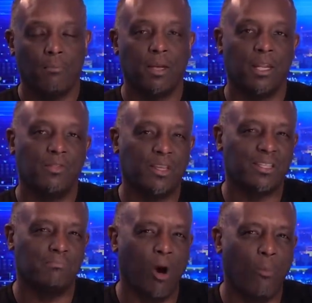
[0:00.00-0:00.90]
But in
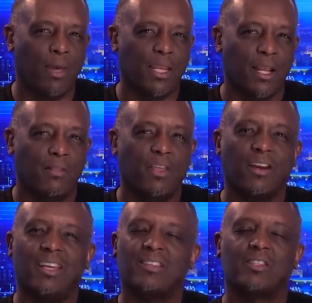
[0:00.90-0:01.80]
this moment, there
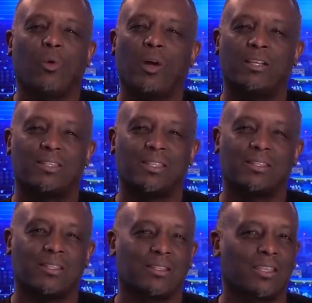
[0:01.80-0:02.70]
is no
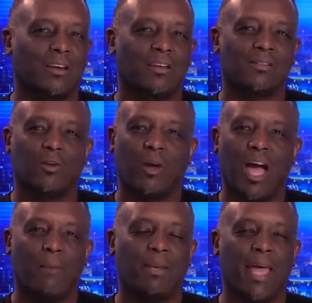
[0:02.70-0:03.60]
consensus. There is no
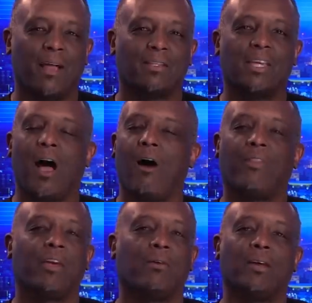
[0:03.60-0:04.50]
commonality. All
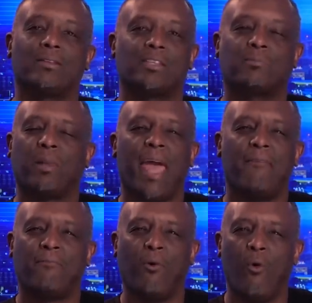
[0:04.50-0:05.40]
there is
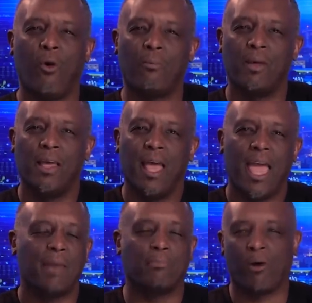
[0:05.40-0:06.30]
platform
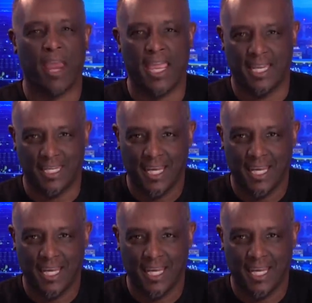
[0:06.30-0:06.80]
and brand.